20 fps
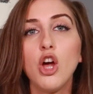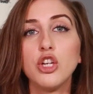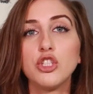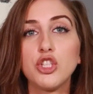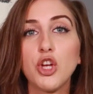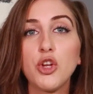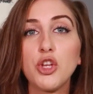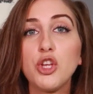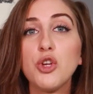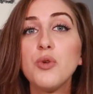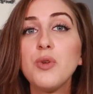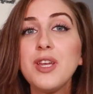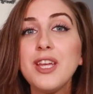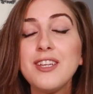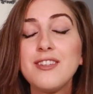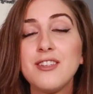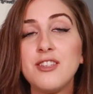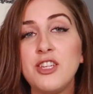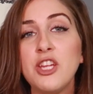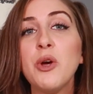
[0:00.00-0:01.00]
So you
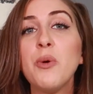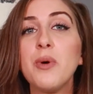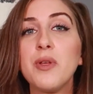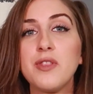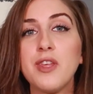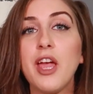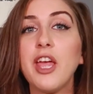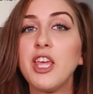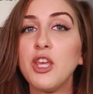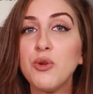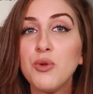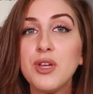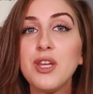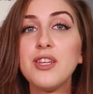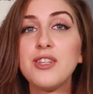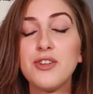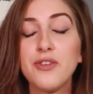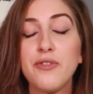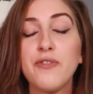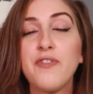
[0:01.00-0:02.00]
need to deal with it. You
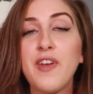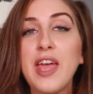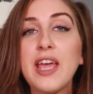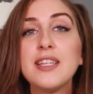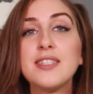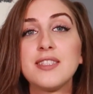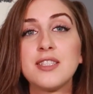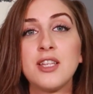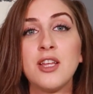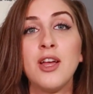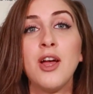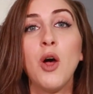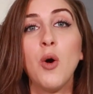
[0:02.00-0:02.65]
need to face